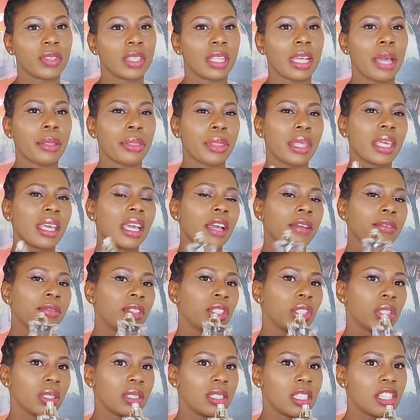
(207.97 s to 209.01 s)
I think I
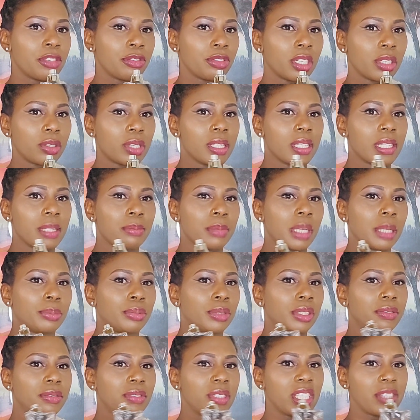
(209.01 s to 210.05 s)
featured this fragrance in my
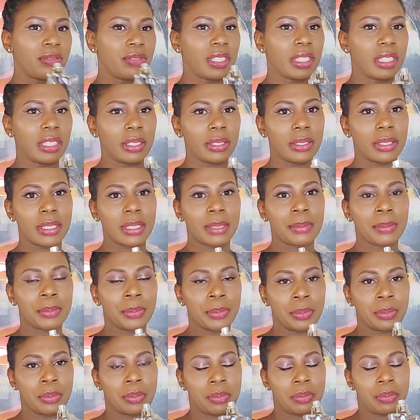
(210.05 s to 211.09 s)
previous videos.
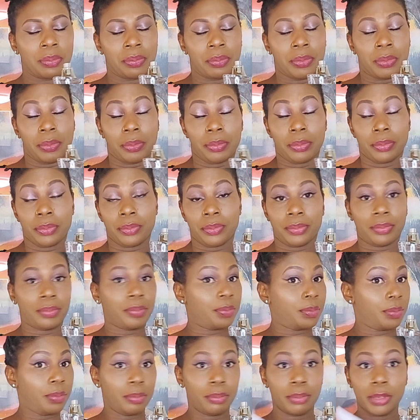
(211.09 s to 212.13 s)

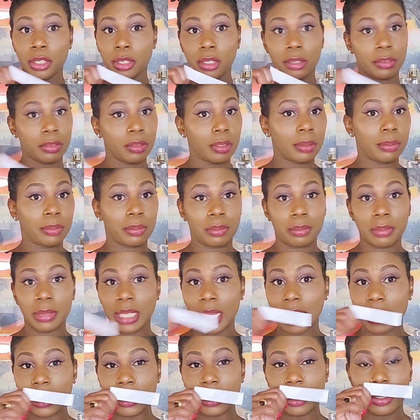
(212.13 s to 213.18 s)
Beautiful. I'm
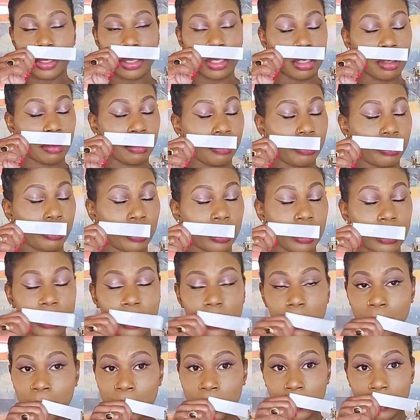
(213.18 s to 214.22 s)
getting notes of
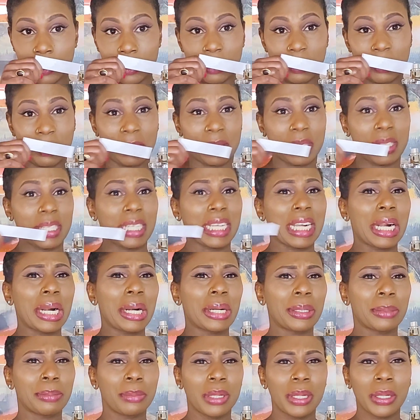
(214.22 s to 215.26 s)
rose,
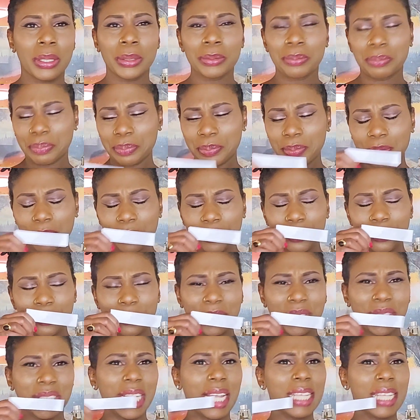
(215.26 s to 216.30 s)
caramel,
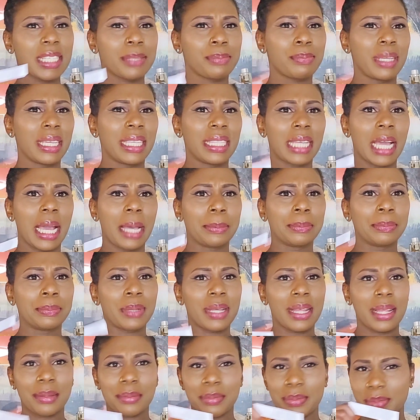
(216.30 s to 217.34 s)
jasmine,
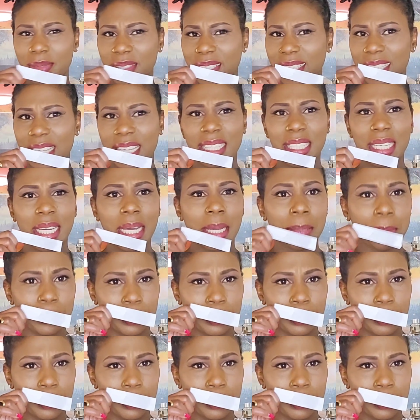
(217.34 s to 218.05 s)
amber, cedar.